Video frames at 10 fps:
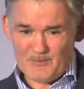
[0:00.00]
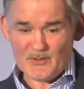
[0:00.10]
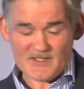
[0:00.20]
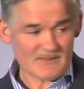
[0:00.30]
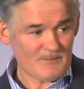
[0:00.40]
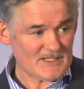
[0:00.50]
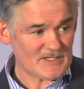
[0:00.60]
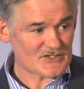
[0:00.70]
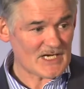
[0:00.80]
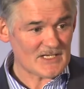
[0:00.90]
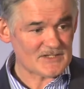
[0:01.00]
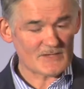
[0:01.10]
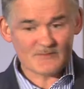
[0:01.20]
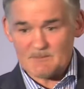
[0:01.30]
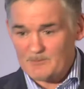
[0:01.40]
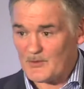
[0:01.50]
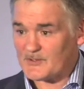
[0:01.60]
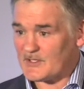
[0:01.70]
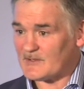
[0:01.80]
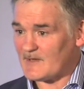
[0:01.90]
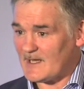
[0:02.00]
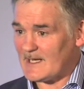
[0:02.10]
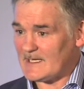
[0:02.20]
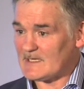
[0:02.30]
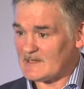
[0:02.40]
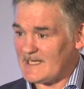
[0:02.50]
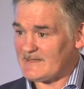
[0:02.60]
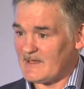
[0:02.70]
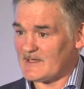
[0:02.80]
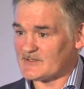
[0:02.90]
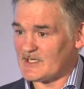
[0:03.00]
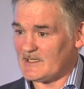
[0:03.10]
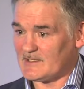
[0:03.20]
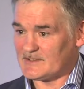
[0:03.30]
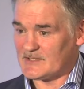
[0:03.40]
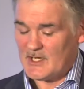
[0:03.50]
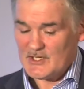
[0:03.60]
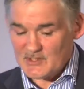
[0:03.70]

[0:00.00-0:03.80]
the board had made the challenge, and it was important that I led that challenge.